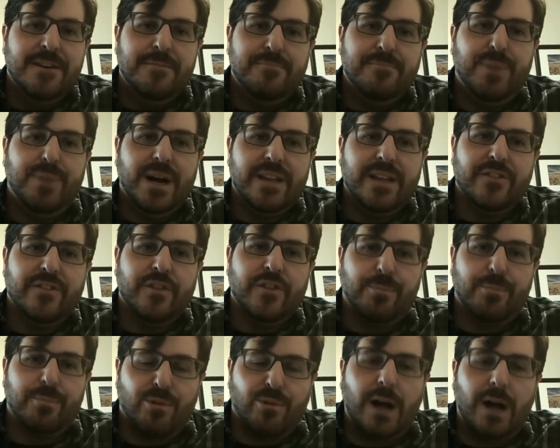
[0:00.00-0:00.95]
but the
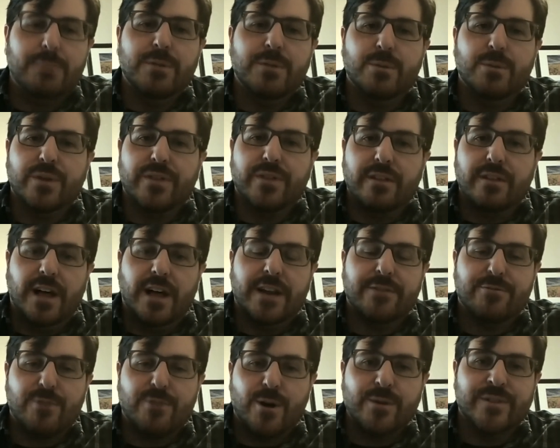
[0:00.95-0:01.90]
problem with a lot
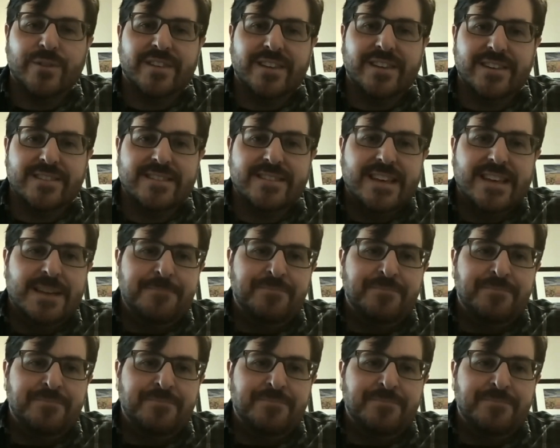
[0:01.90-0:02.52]
of rodents is